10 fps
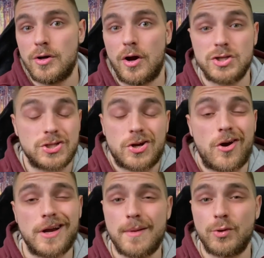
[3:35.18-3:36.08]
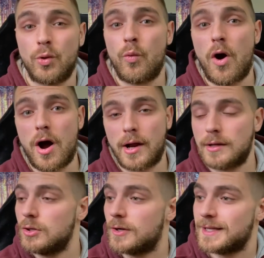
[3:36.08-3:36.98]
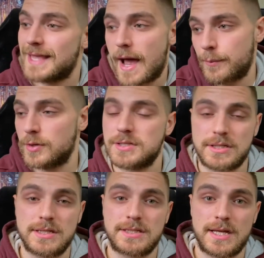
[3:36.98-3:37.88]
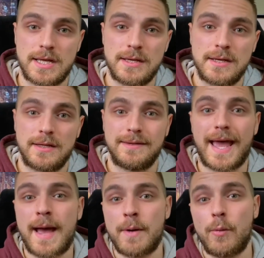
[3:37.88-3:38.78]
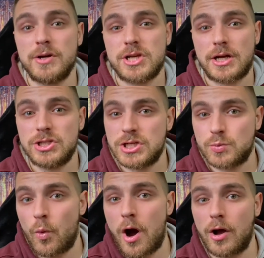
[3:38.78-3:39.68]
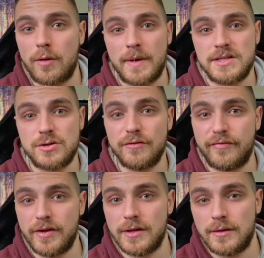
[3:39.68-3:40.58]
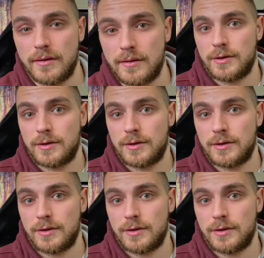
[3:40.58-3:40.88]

just aren't able to walk, look at that person and say, damn, I wish I could just walk on my 2 feet.